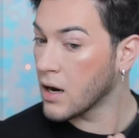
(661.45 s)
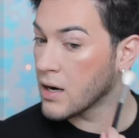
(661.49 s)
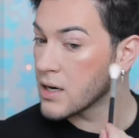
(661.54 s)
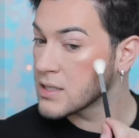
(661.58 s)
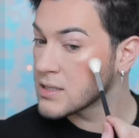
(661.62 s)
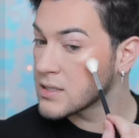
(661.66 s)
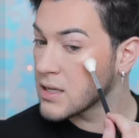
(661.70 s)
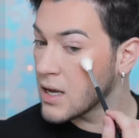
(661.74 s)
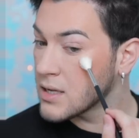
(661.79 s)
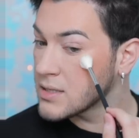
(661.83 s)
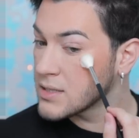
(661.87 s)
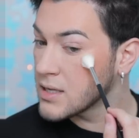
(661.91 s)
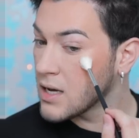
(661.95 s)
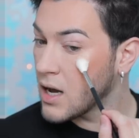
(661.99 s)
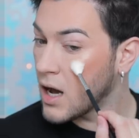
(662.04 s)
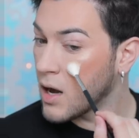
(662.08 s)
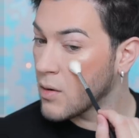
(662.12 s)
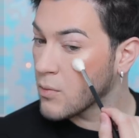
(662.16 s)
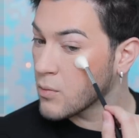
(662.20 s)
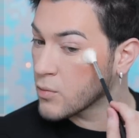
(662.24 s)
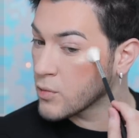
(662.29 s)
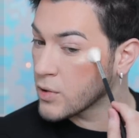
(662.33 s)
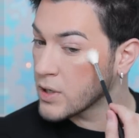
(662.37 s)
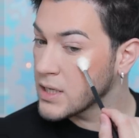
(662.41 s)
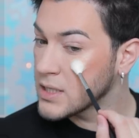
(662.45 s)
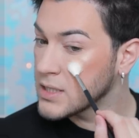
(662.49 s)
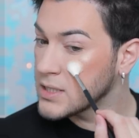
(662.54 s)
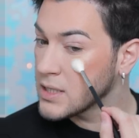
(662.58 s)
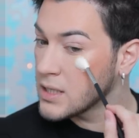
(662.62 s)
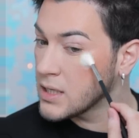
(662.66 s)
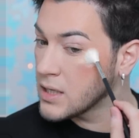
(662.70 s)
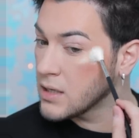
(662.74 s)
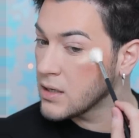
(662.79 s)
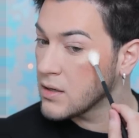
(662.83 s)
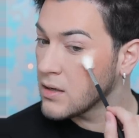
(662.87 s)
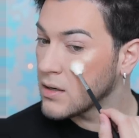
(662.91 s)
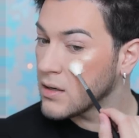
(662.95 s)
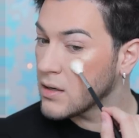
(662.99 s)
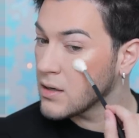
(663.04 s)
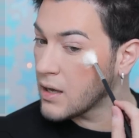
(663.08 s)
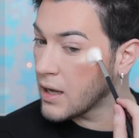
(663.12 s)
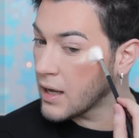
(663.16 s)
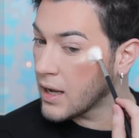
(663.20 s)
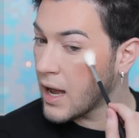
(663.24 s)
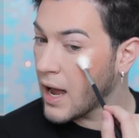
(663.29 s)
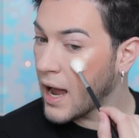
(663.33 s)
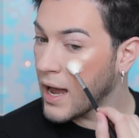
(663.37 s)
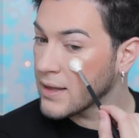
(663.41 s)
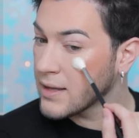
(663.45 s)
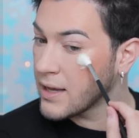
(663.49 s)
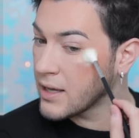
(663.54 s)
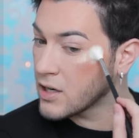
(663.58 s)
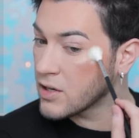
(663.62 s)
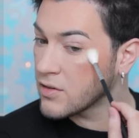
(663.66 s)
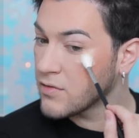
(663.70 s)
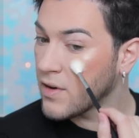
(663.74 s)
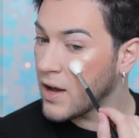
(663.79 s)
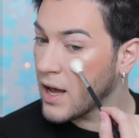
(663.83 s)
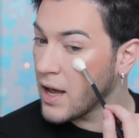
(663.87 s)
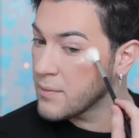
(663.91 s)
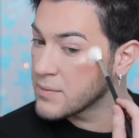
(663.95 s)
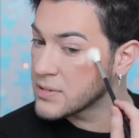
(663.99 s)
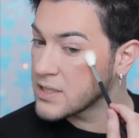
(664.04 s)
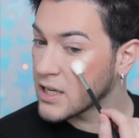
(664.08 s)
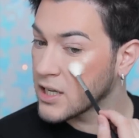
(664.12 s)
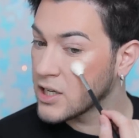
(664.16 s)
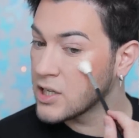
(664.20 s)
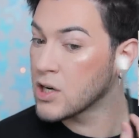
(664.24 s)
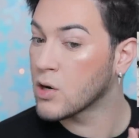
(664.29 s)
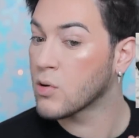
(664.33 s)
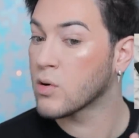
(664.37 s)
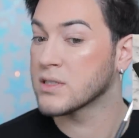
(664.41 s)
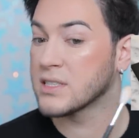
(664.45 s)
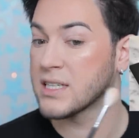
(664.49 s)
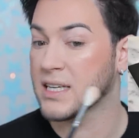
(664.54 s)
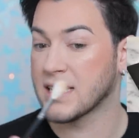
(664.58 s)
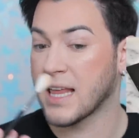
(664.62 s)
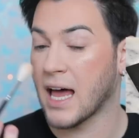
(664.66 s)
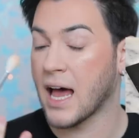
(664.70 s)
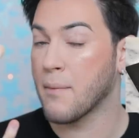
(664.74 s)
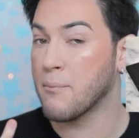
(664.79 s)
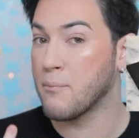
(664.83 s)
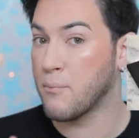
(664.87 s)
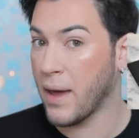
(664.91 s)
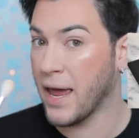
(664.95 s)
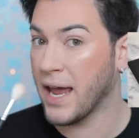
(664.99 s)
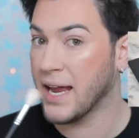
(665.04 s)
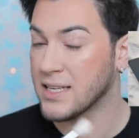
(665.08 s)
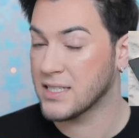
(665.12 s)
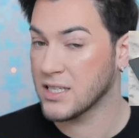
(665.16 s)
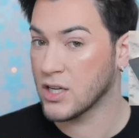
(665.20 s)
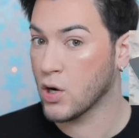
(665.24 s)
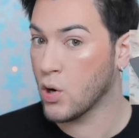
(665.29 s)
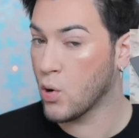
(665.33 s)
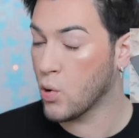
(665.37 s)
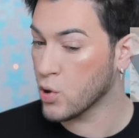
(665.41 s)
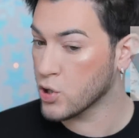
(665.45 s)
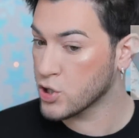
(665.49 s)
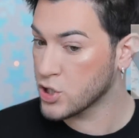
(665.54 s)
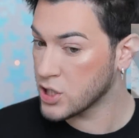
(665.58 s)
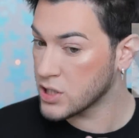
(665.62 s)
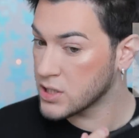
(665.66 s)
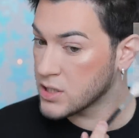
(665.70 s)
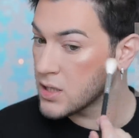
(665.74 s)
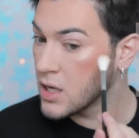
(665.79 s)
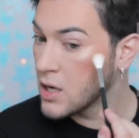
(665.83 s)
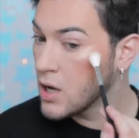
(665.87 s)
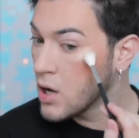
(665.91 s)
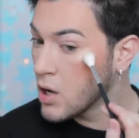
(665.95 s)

Anastasia Amrezy, like highlighter vibes, like you know where it's like that baked, gorgeous